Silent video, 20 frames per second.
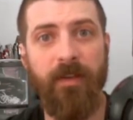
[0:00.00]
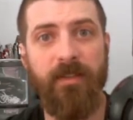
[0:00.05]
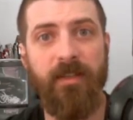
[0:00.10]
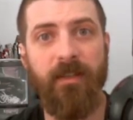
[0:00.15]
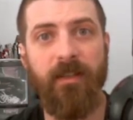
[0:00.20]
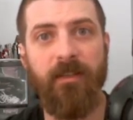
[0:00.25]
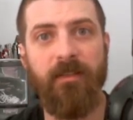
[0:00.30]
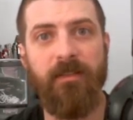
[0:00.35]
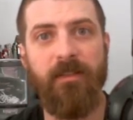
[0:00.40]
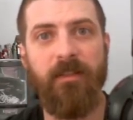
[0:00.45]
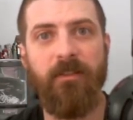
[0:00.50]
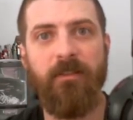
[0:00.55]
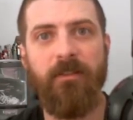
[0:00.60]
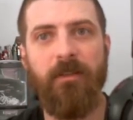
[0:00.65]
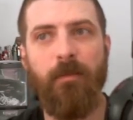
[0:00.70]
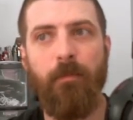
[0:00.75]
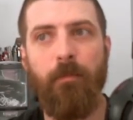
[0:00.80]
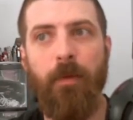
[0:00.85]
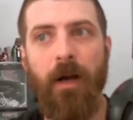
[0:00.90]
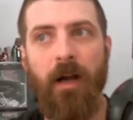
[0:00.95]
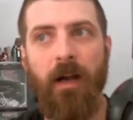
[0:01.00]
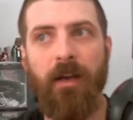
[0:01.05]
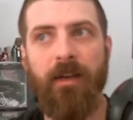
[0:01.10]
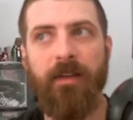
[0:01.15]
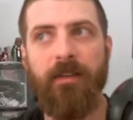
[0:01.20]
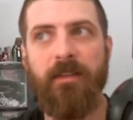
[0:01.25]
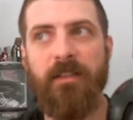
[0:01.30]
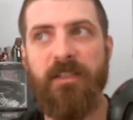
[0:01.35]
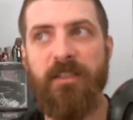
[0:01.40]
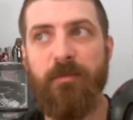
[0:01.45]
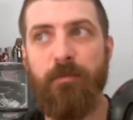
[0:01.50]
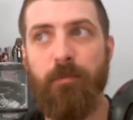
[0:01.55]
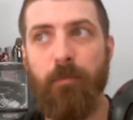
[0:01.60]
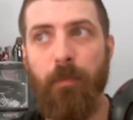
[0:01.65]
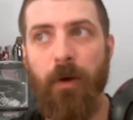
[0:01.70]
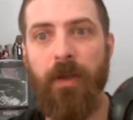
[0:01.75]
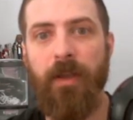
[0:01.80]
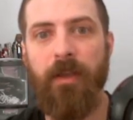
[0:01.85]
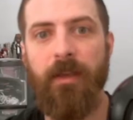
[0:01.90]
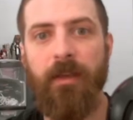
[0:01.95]
and continued to buy
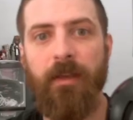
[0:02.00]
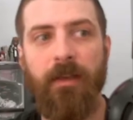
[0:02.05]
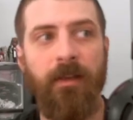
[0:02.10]
despite